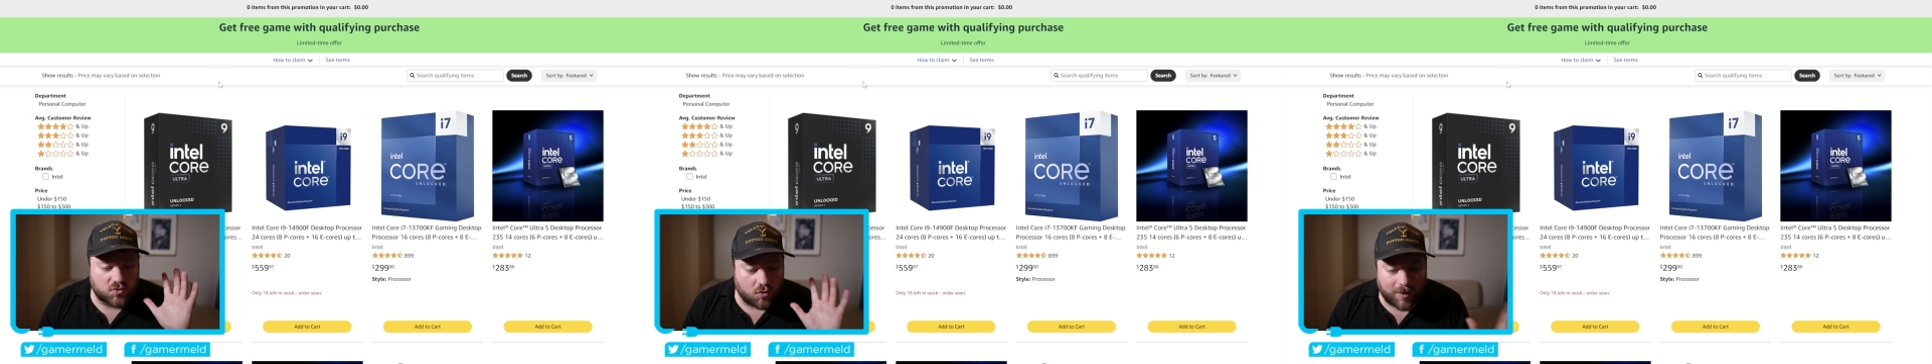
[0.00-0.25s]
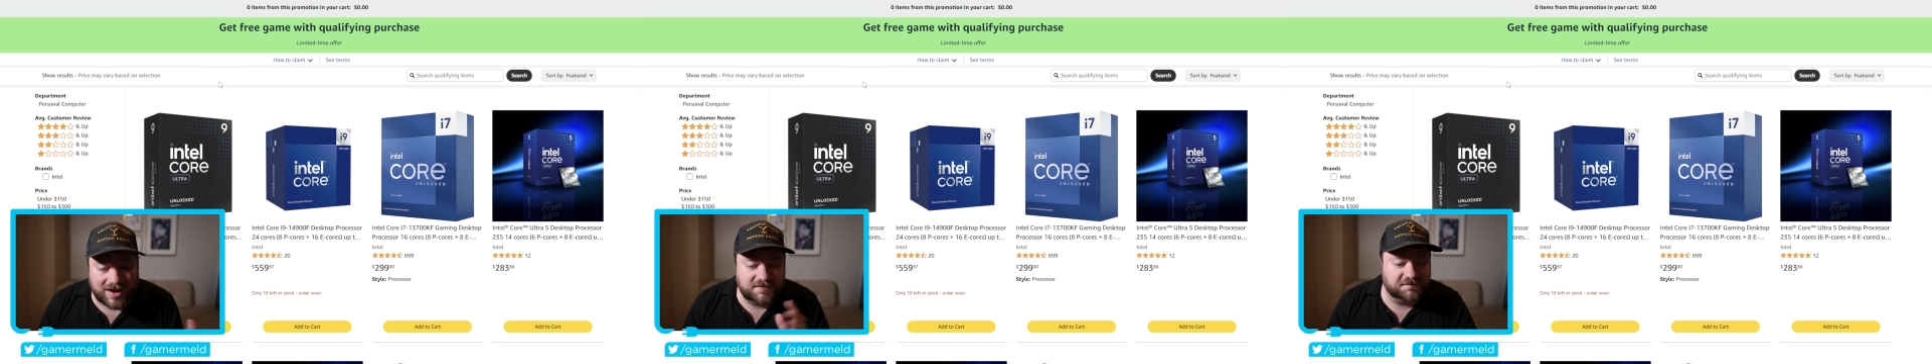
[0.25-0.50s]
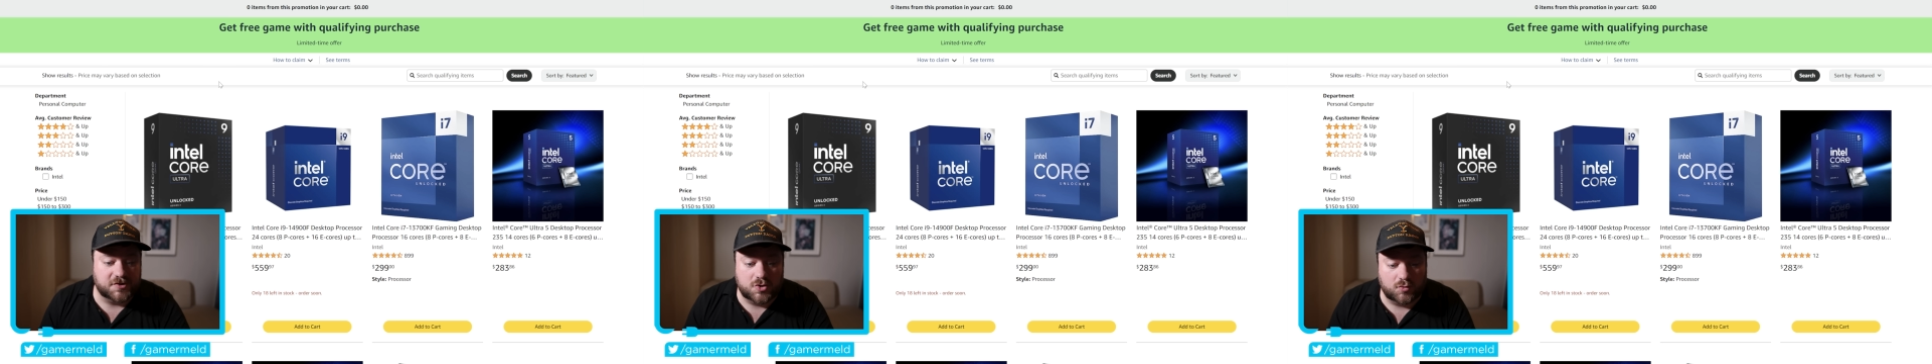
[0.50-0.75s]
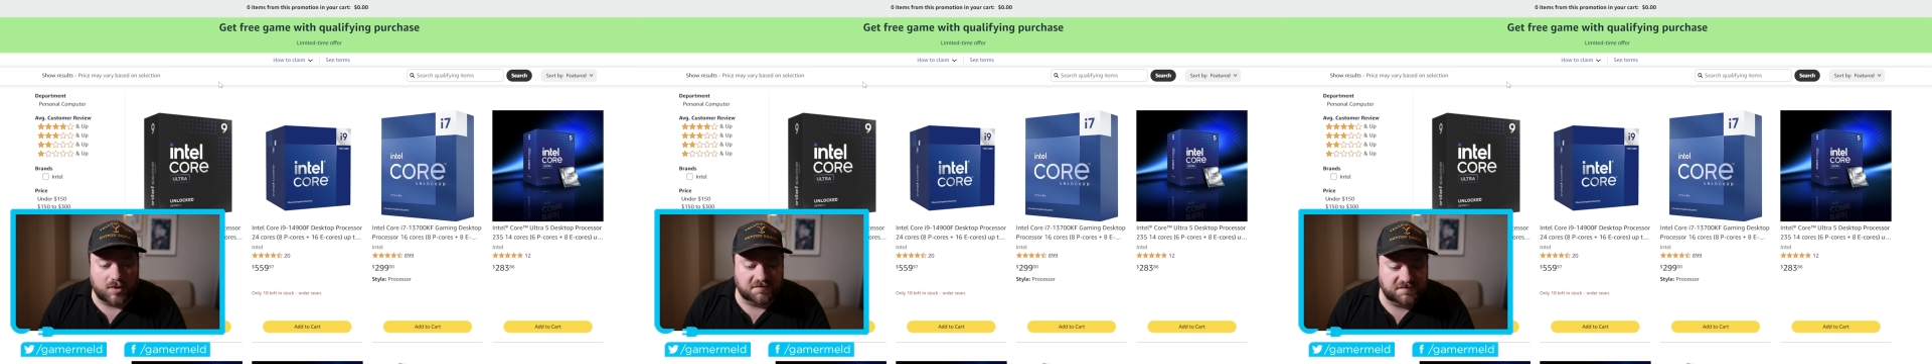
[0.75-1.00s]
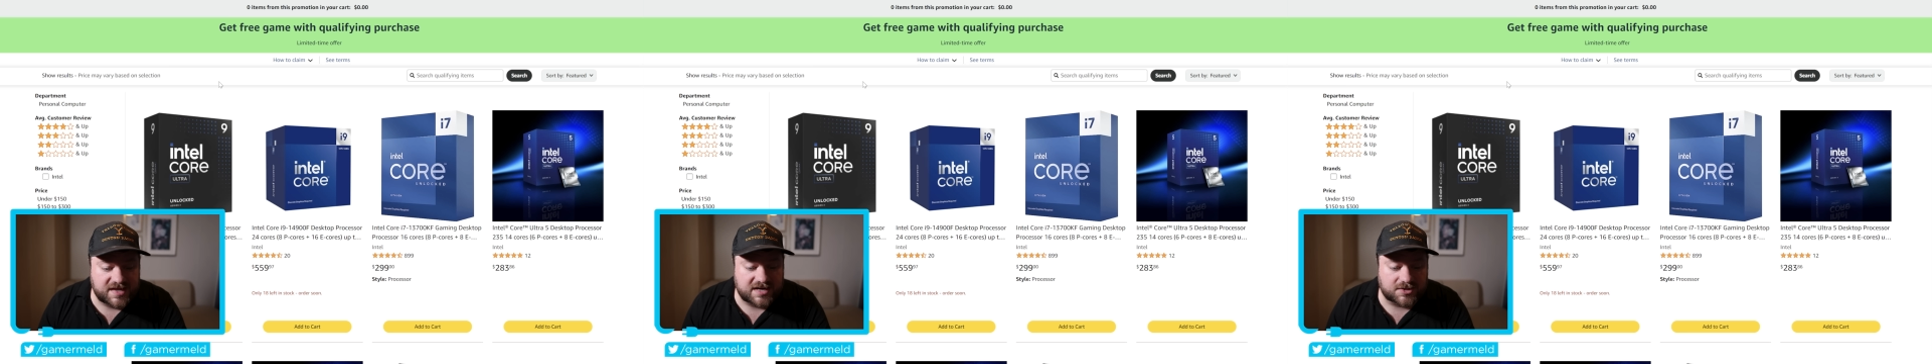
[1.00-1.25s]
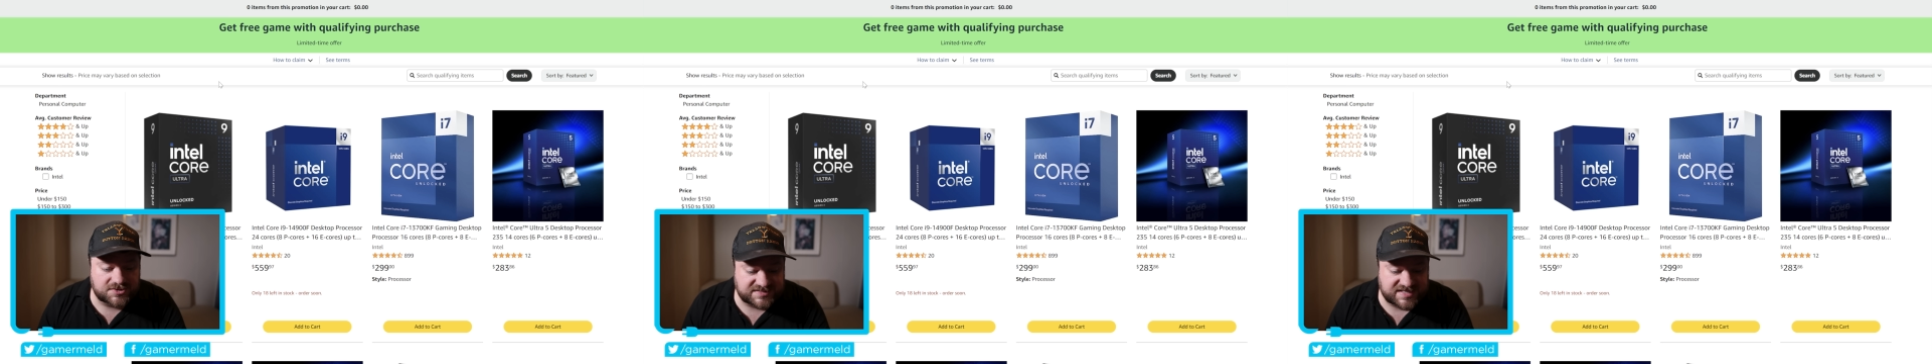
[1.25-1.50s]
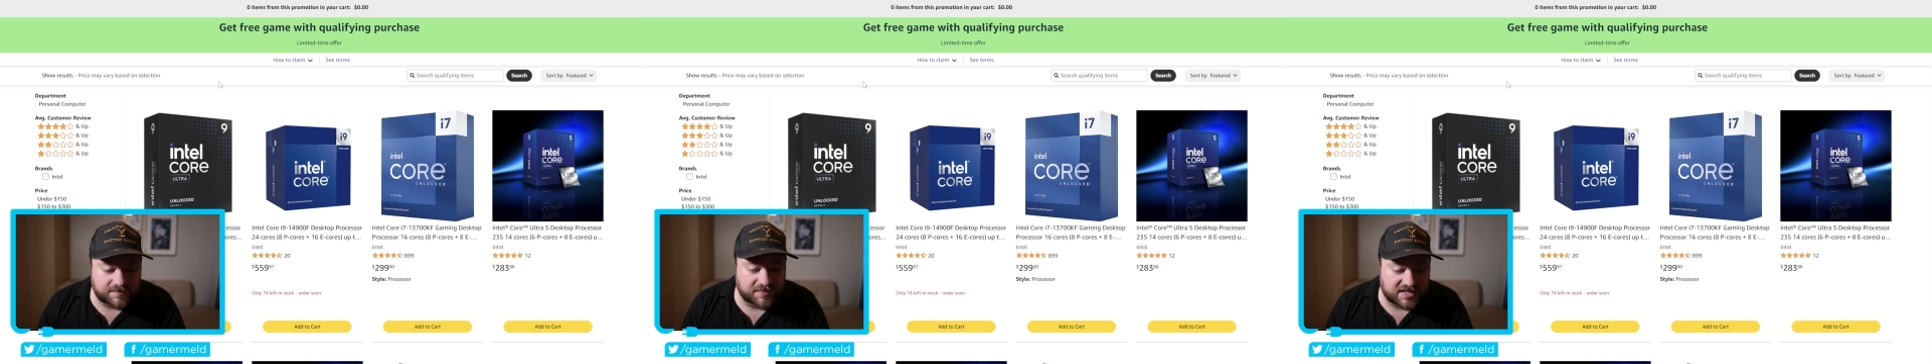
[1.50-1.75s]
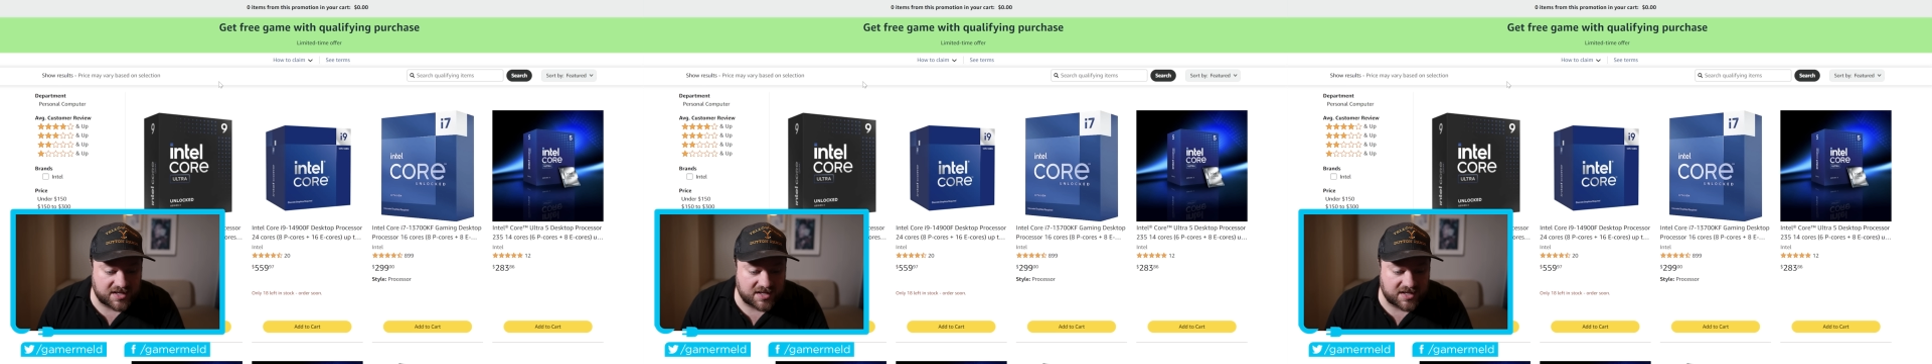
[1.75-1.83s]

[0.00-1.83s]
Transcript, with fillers: quite a few of their C P